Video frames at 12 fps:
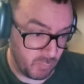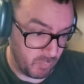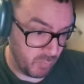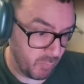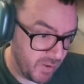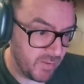
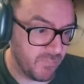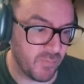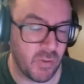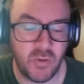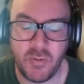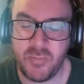the reason for
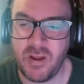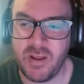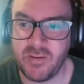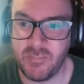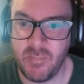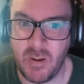the new
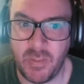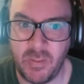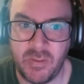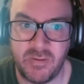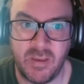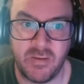pricing model
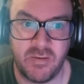is this,